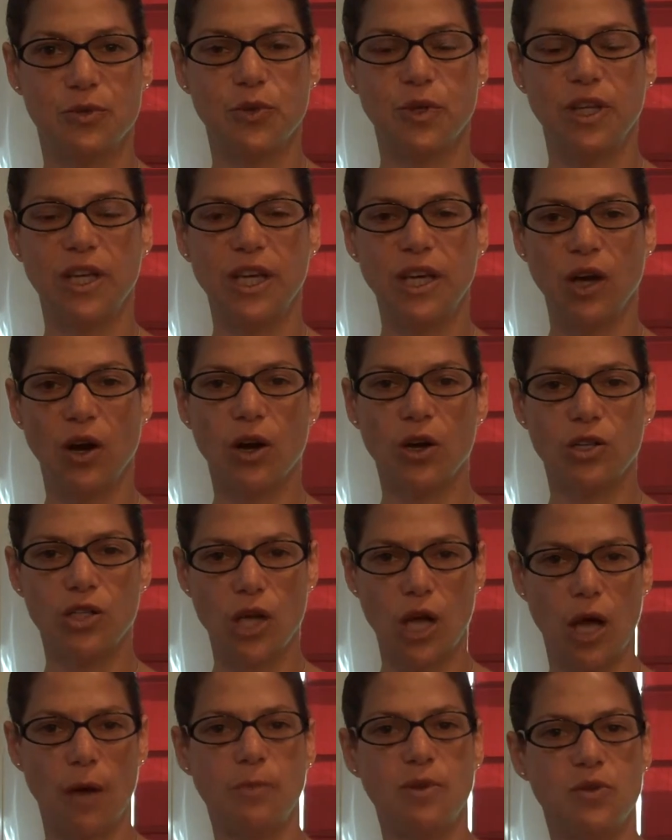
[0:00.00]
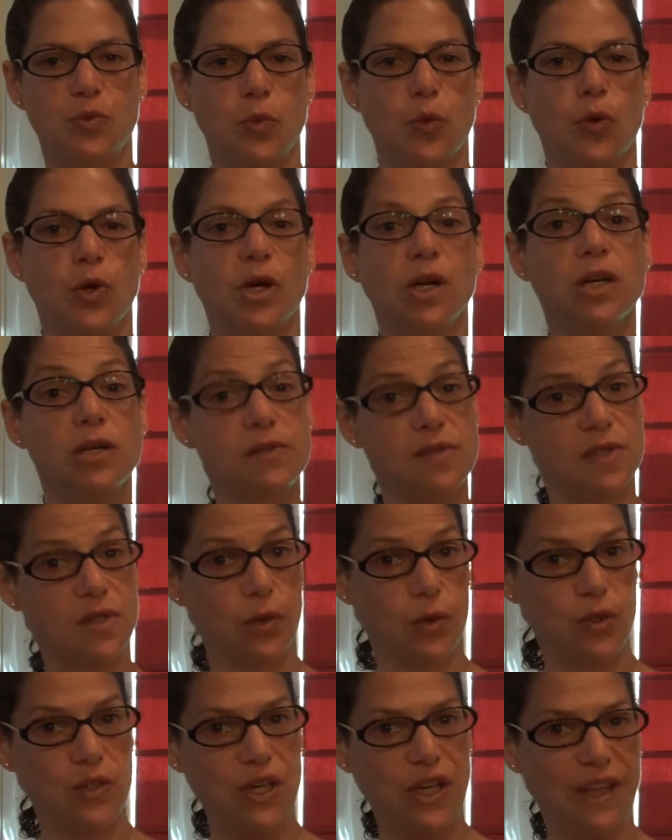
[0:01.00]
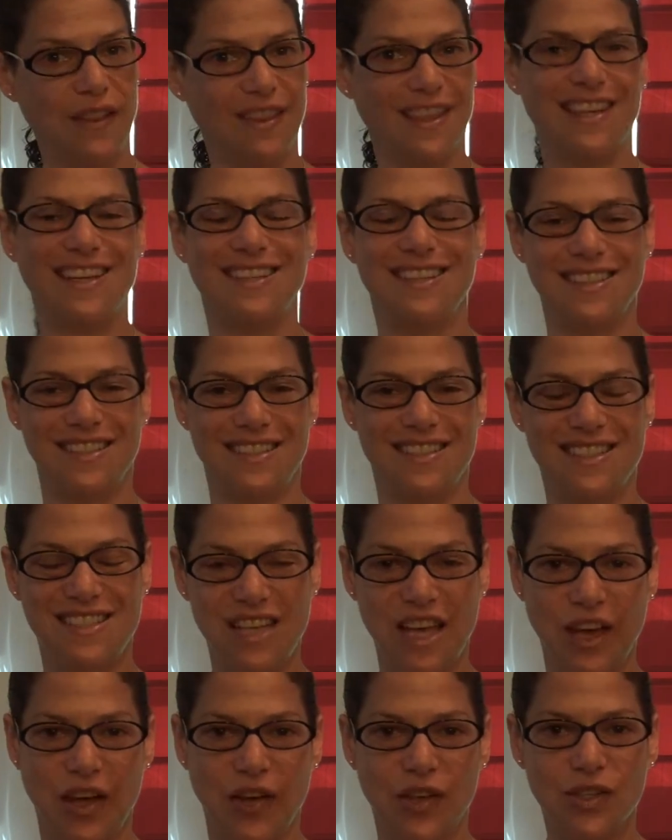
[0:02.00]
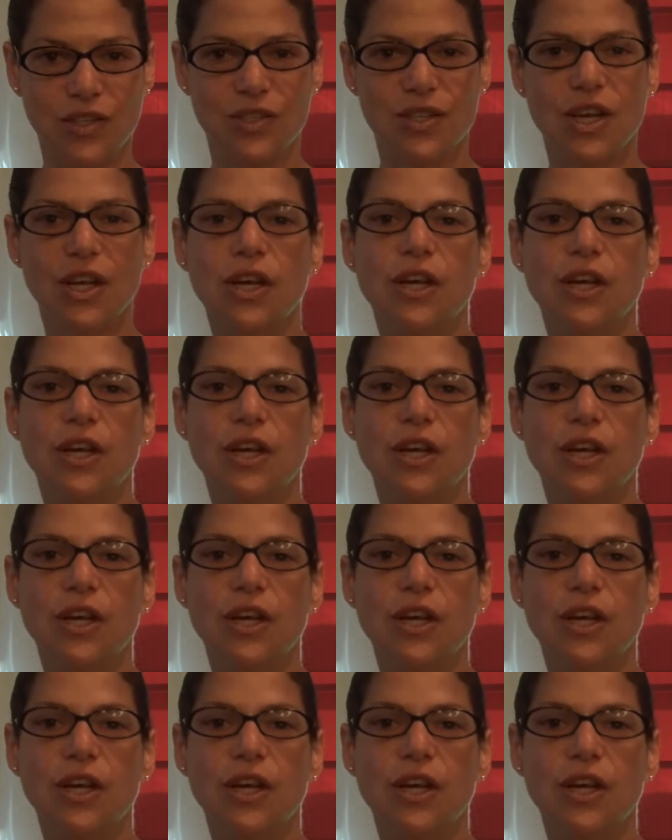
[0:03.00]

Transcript: really our job is more consulting than it is sales.